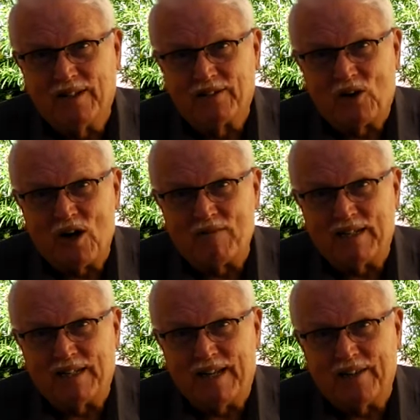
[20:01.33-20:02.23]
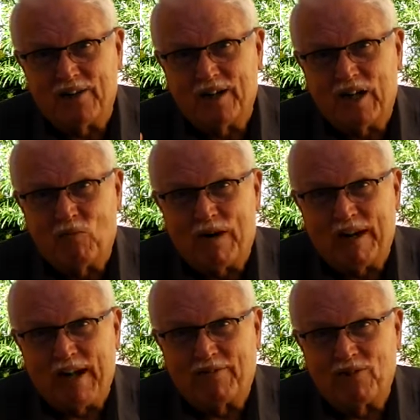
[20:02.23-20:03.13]
his army together and went
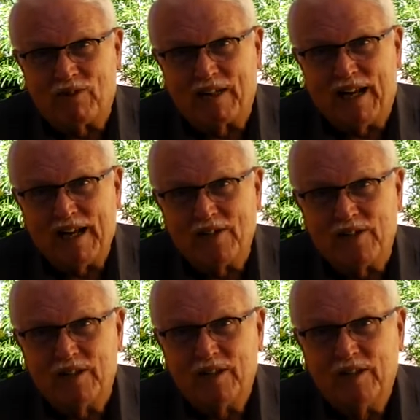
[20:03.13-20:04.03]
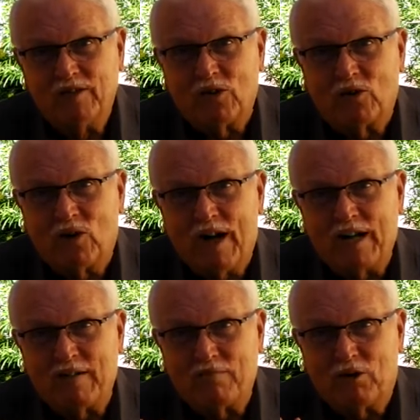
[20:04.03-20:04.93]
after Elijah to try
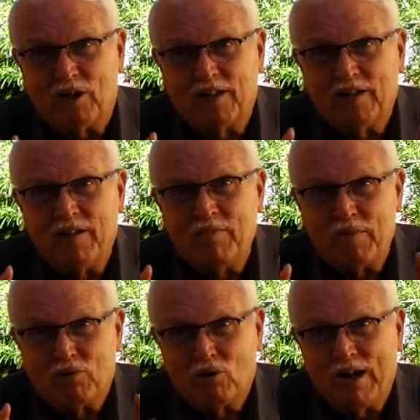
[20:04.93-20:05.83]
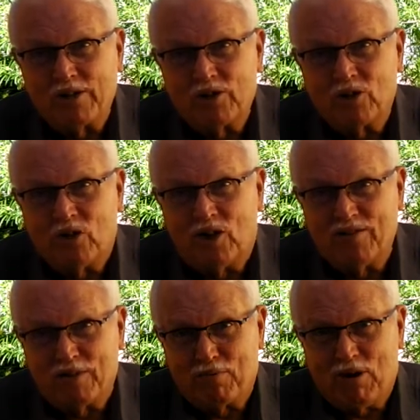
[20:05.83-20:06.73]
and put pressure on
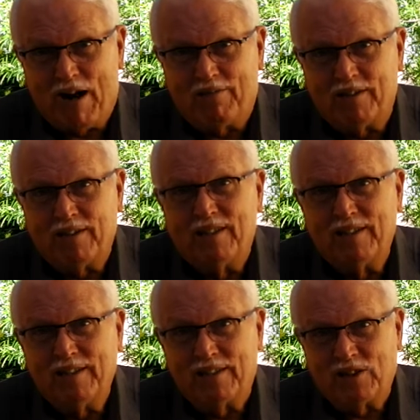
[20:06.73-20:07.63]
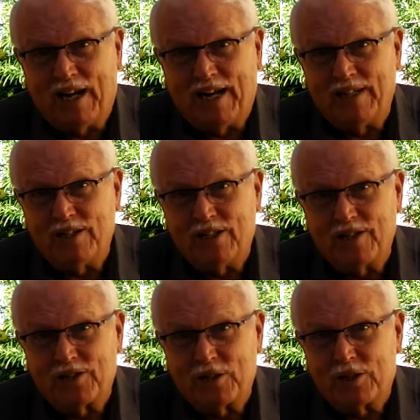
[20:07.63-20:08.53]
the prophet to change
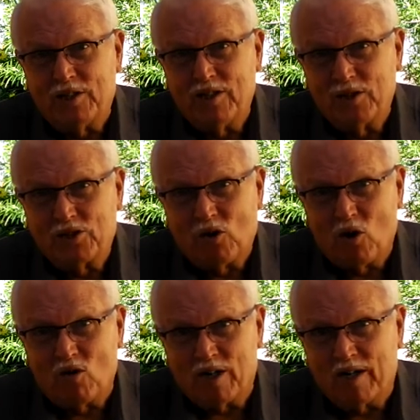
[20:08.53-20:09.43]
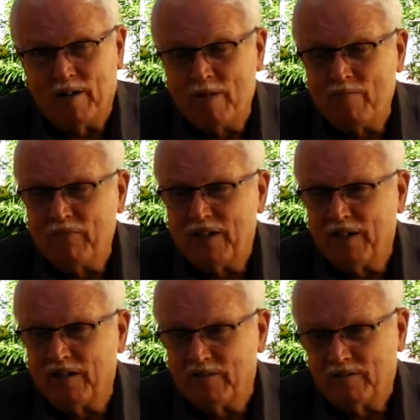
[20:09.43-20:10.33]
his story.
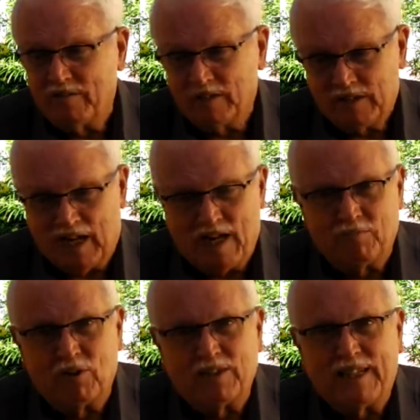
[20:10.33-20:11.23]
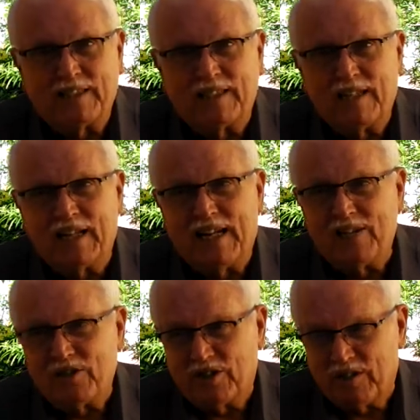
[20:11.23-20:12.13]
And God protected
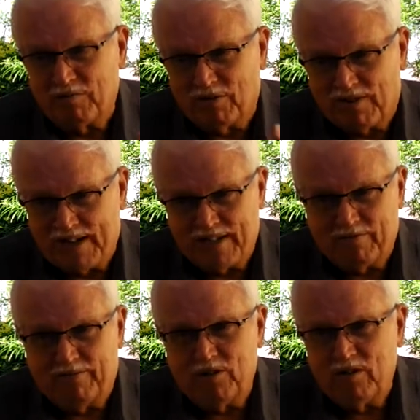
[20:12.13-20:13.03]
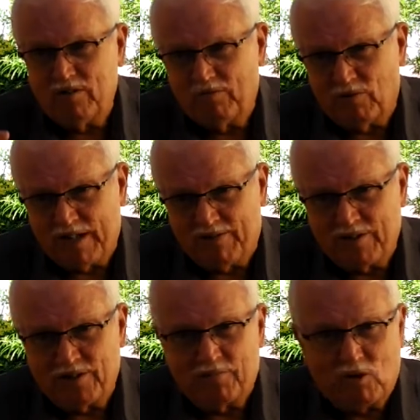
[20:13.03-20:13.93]
Elijah, provided him food,
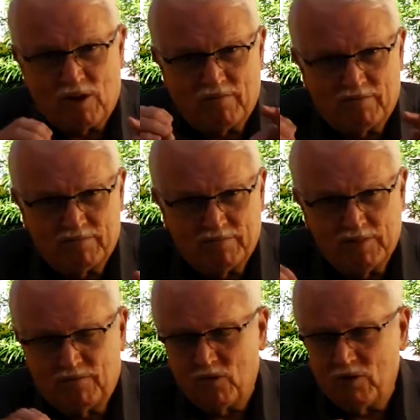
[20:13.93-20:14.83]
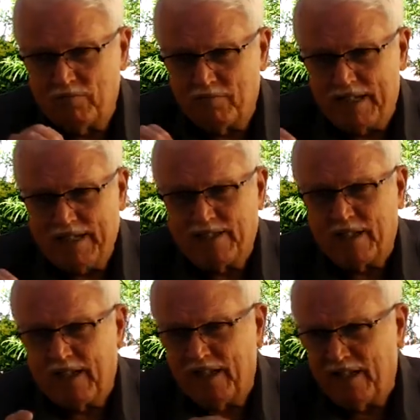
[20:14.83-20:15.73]
ravens brought food and meat
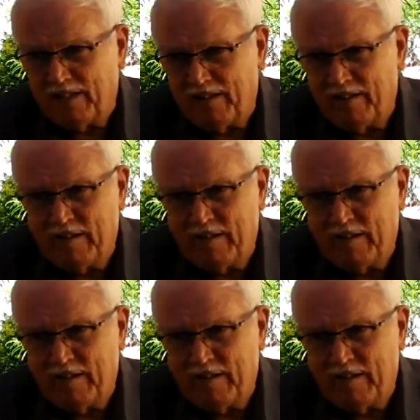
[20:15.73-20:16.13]
and